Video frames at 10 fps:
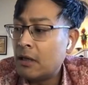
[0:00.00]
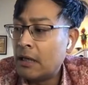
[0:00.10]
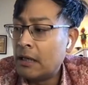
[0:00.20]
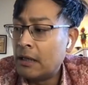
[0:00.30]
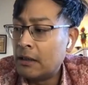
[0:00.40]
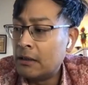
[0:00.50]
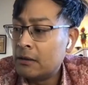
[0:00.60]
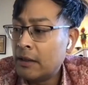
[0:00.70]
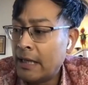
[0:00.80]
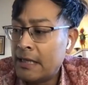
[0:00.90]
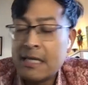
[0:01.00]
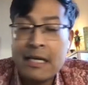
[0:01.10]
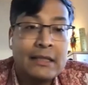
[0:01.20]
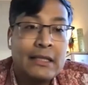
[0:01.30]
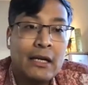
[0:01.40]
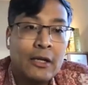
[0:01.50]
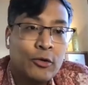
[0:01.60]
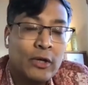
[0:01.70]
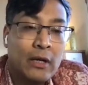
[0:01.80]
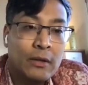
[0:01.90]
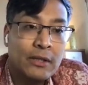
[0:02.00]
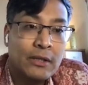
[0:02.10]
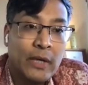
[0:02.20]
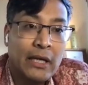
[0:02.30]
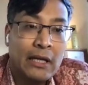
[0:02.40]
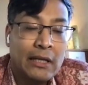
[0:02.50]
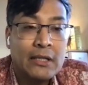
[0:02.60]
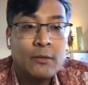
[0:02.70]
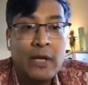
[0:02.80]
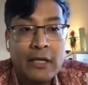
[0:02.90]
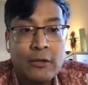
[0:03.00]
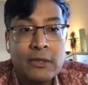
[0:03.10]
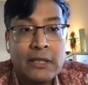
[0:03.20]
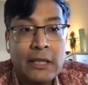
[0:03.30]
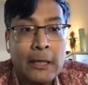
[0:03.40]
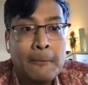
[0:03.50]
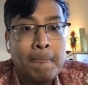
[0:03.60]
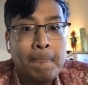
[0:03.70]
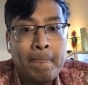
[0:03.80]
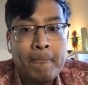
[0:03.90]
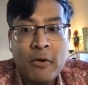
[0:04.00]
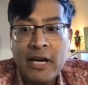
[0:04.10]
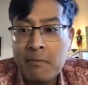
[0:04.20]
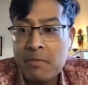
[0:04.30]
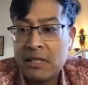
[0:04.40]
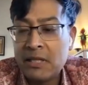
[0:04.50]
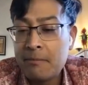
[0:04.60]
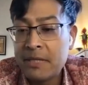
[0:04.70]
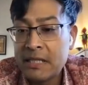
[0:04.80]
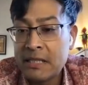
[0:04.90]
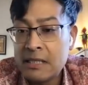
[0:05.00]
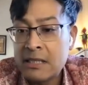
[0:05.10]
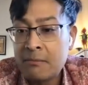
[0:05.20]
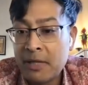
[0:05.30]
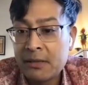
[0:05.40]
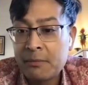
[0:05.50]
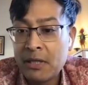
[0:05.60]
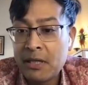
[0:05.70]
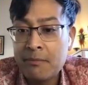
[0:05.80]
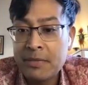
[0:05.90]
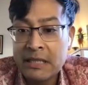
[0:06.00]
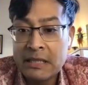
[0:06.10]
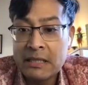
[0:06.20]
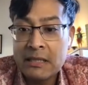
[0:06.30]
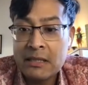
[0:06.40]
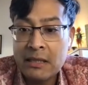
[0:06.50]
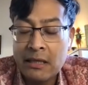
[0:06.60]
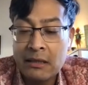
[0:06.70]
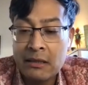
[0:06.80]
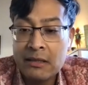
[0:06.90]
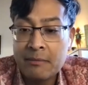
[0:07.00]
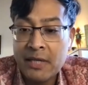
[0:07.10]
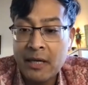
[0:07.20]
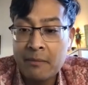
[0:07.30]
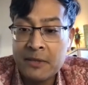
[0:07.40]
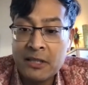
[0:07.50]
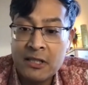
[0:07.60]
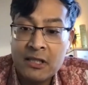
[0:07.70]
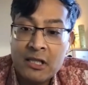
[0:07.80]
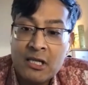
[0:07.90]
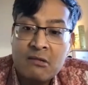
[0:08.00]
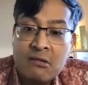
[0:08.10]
80, 90, 100 hours a week. And that's what I do today. right? I build companies, multiple companies, and sometimes